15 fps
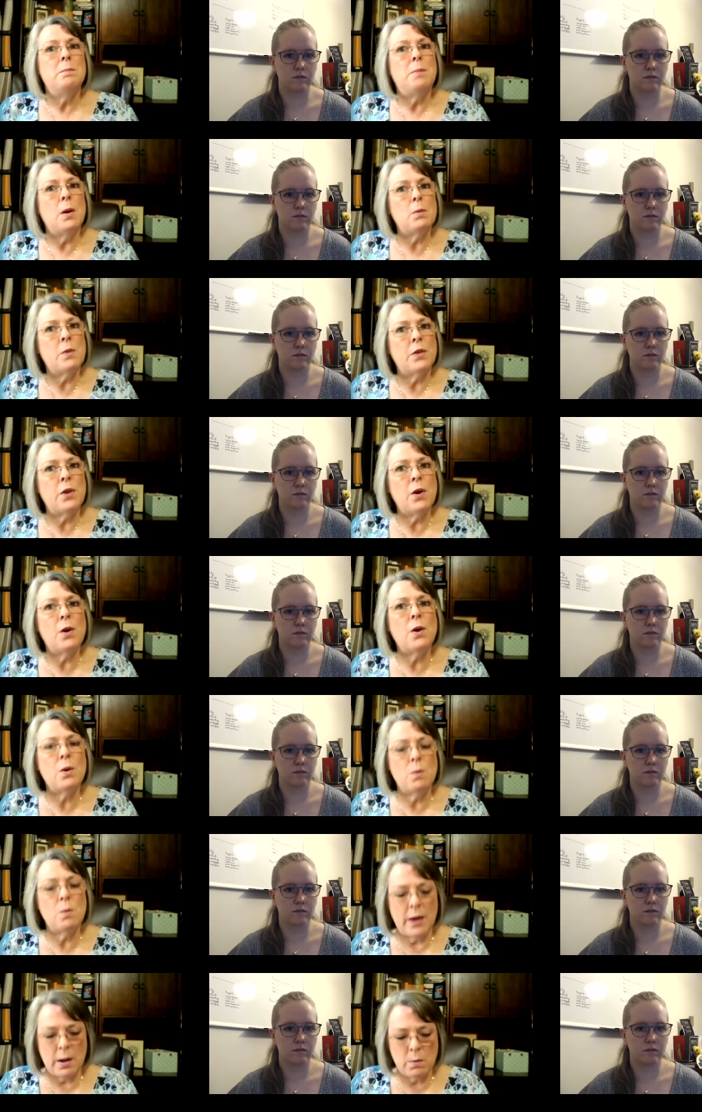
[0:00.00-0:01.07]
Speaker 1: with her,
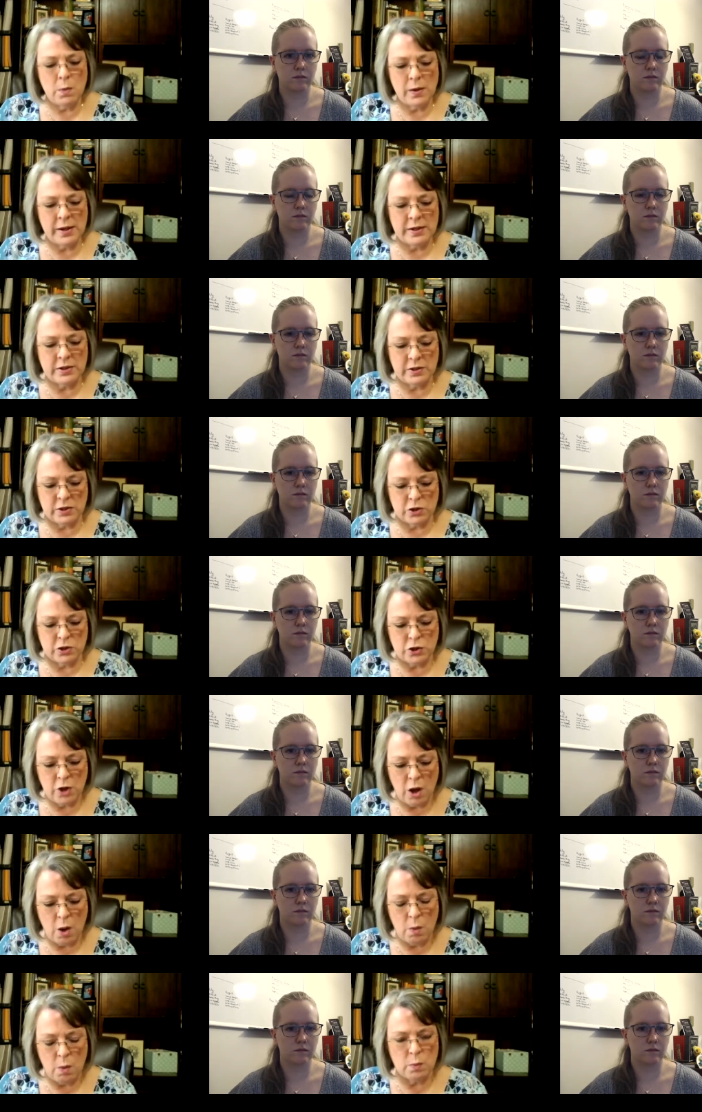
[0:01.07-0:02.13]
what I wanted to
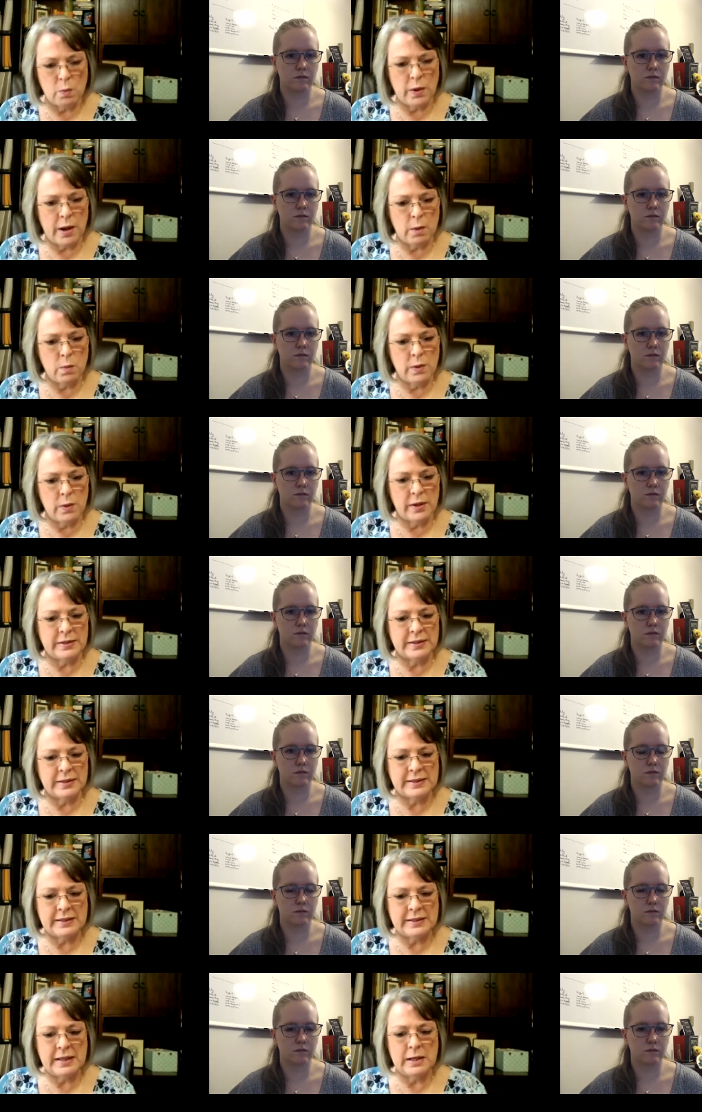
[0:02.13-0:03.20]
show and what I wanted to
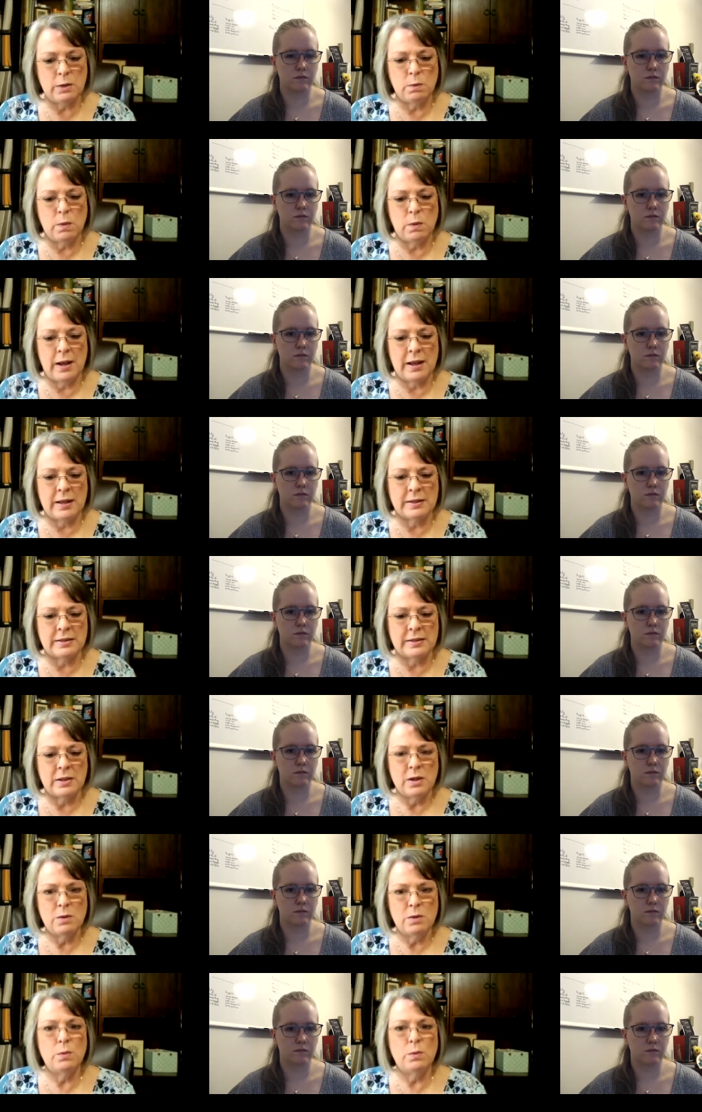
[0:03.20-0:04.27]
see was
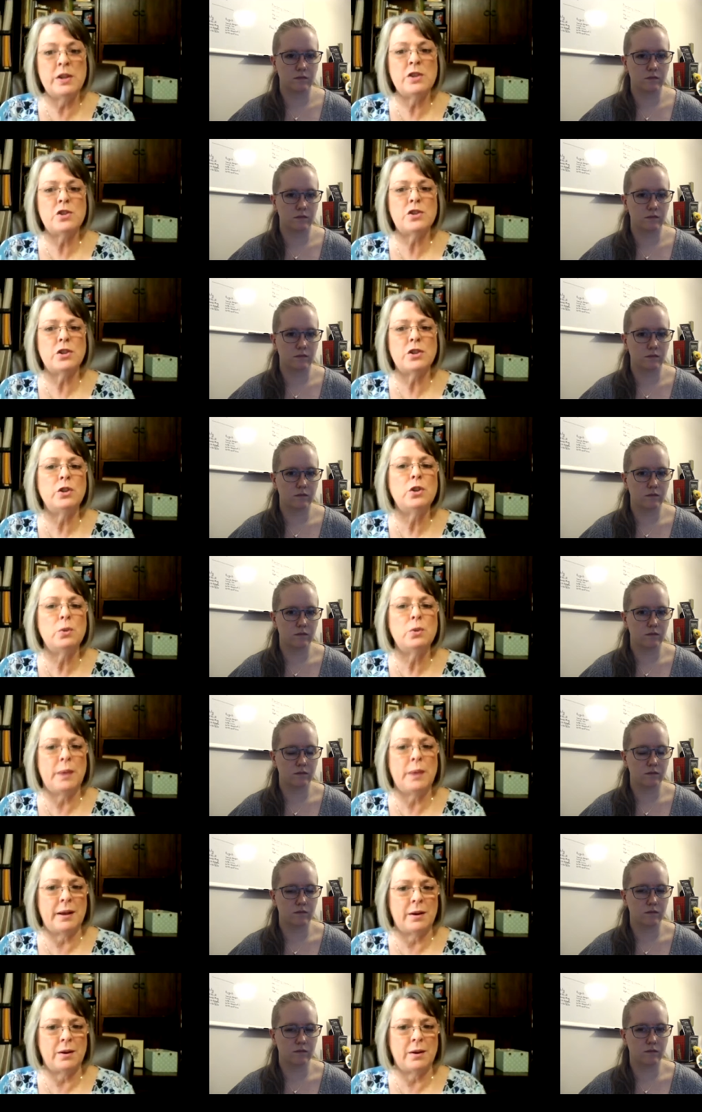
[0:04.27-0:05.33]
when she knew
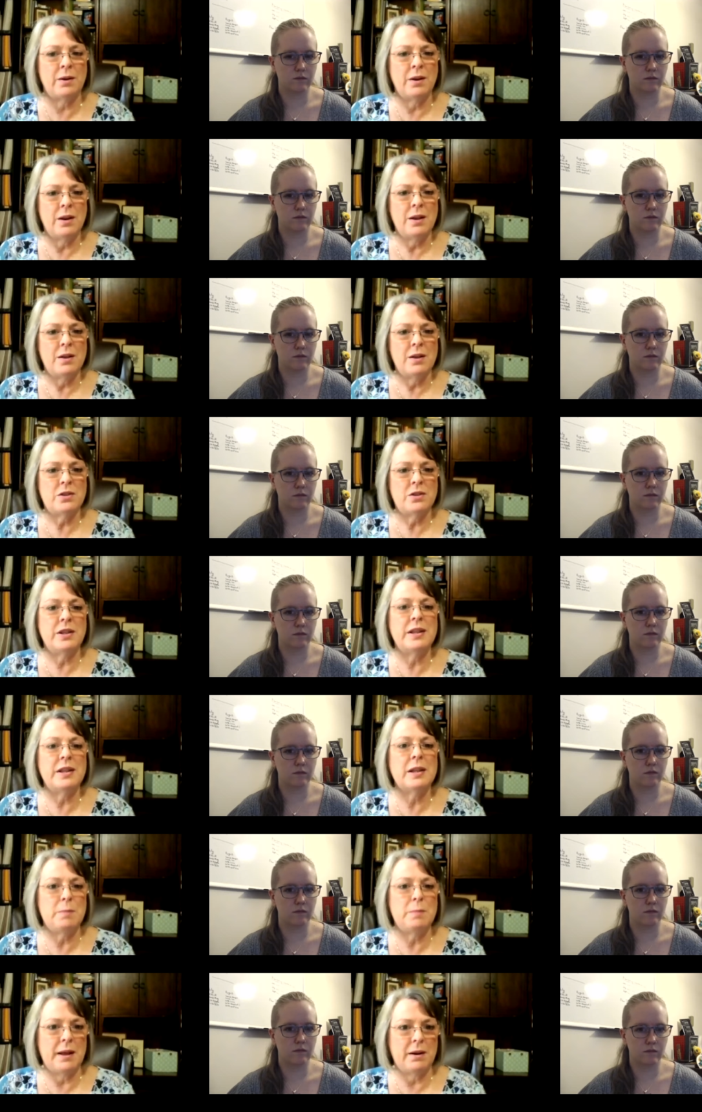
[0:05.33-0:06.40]
better, she
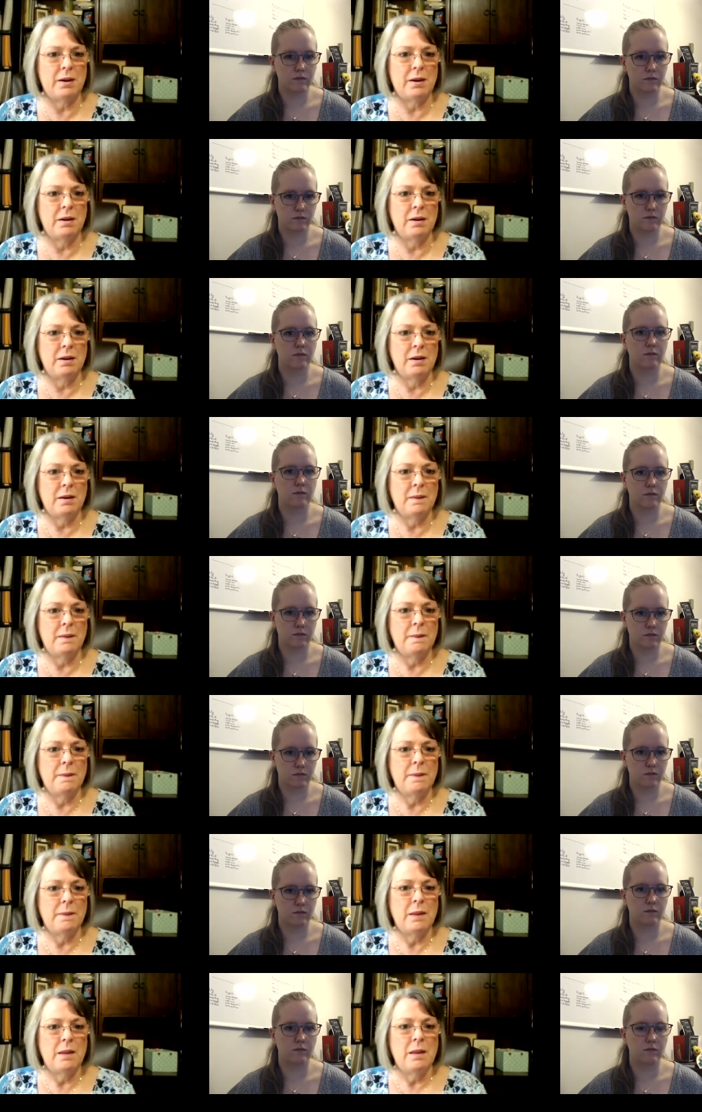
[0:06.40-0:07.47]
did better.
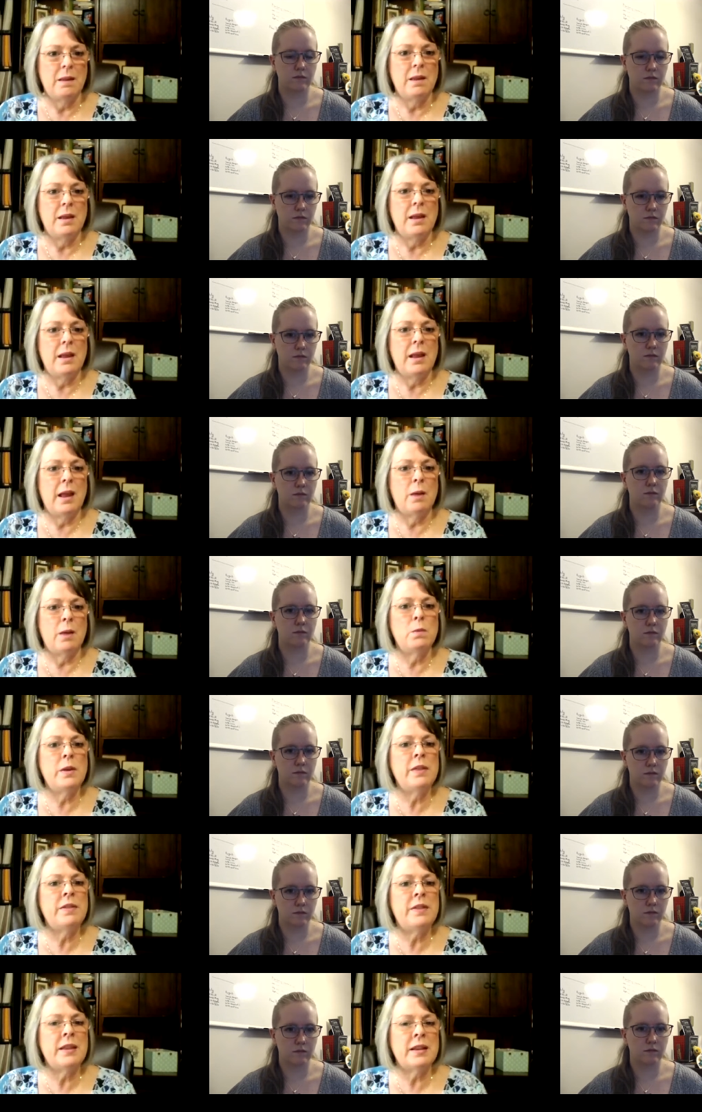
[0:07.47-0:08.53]
And
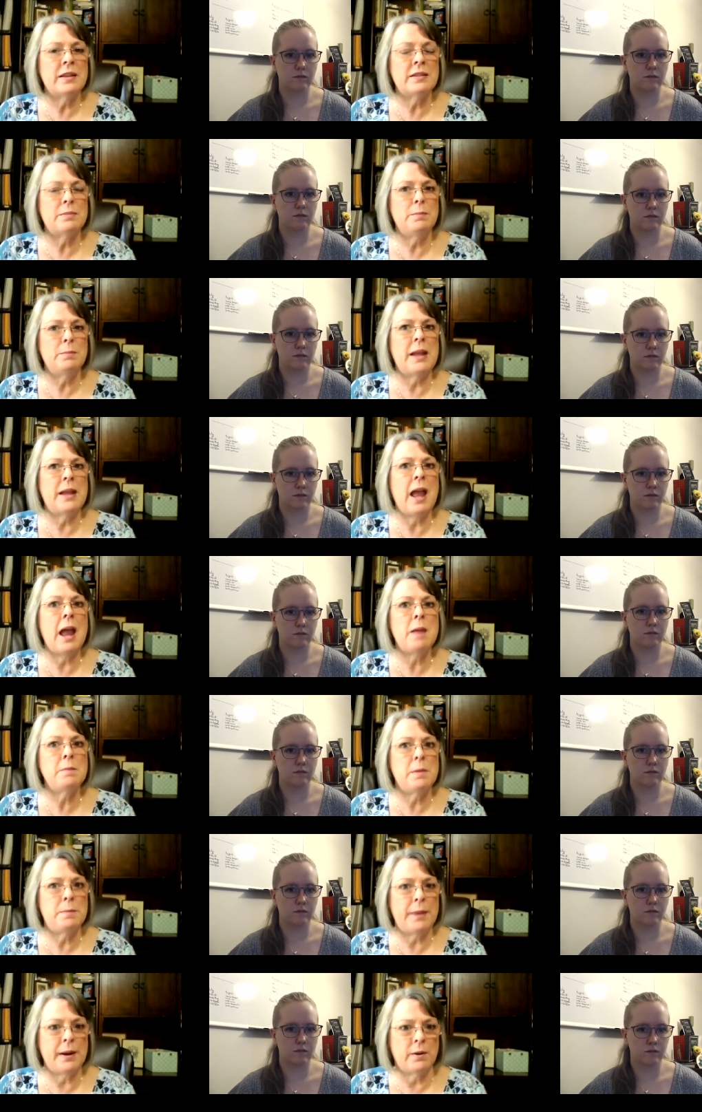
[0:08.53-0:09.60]
when things became
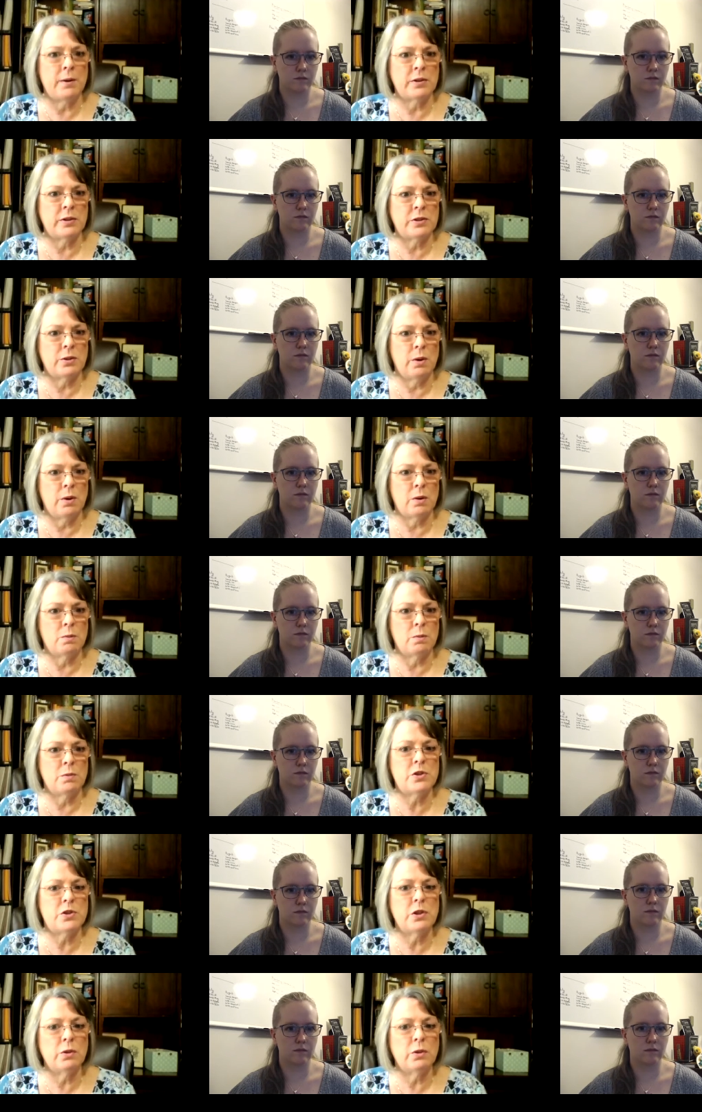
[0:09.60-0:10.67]
apparent to her and when
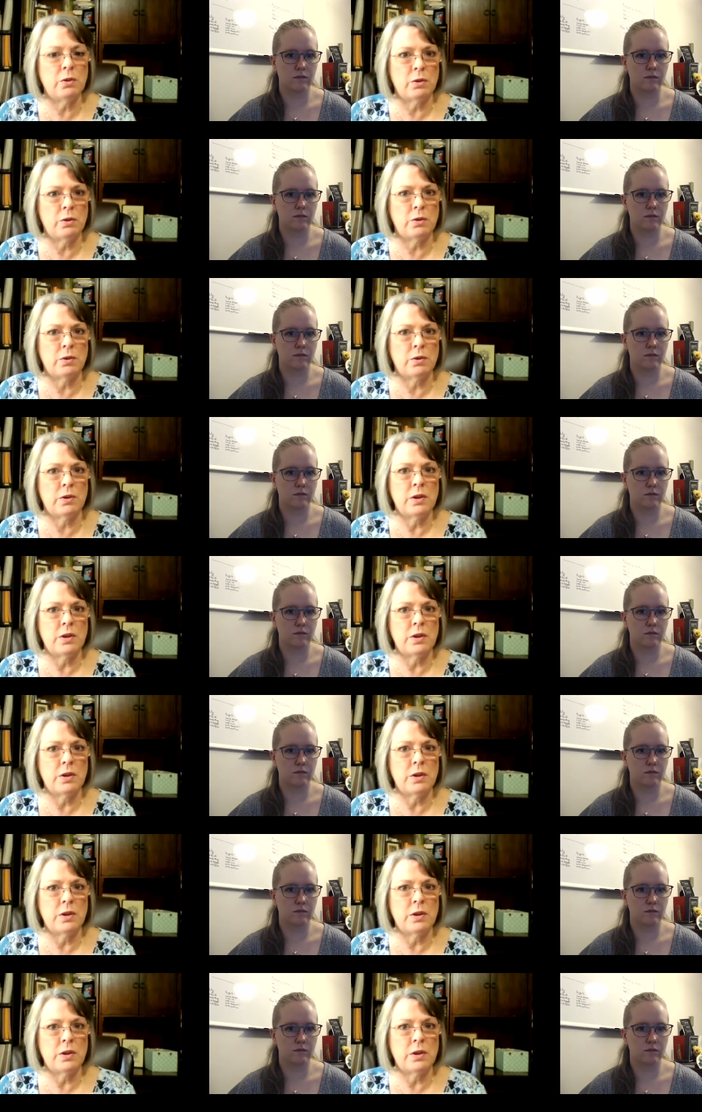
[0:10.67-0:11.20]
she learned,